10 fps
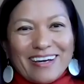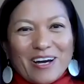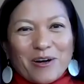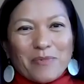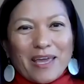
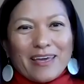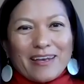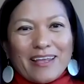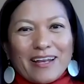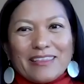Um,
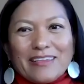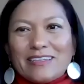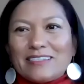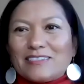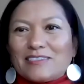and, and I
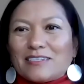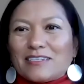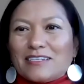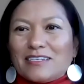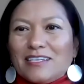think this is
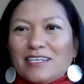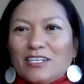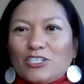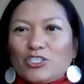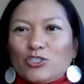a, an,
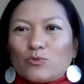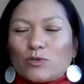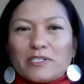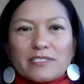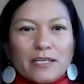an issue
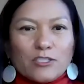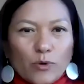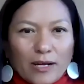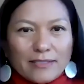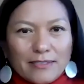where we say
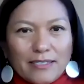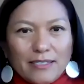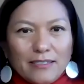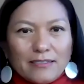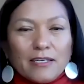
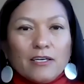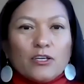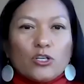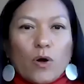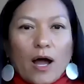Tri-Cities,
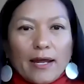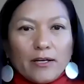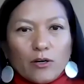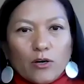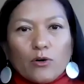you know,
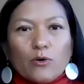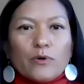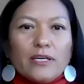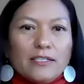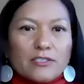
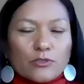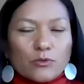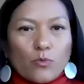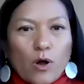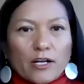Idaho,
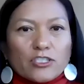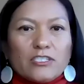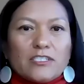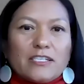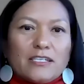Eastern
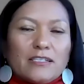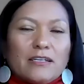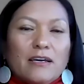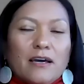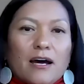
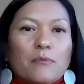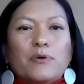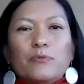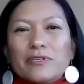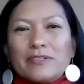Washington, um,
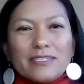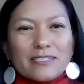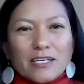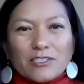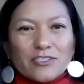but really
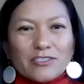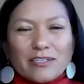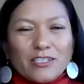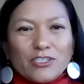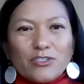it touches
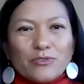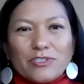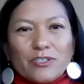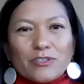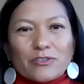on
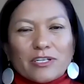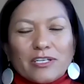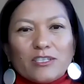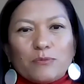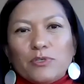issues here
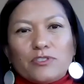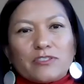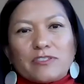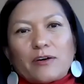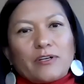in the
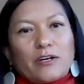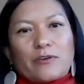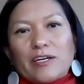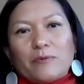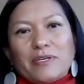Puget Sound
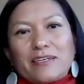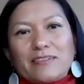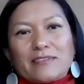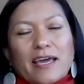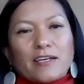area
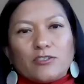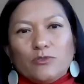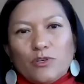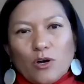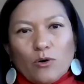because as
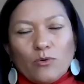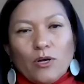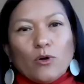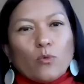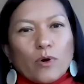you
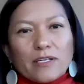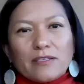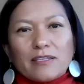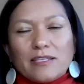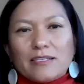know, one
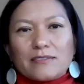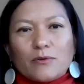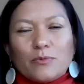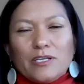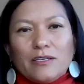of the things
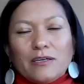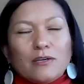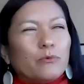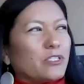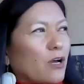that
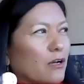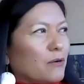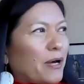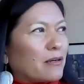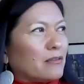we we
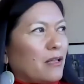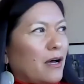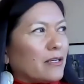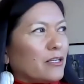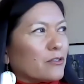talk about a
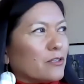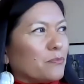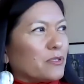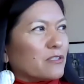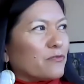lot here in the
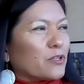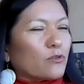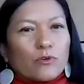Pacific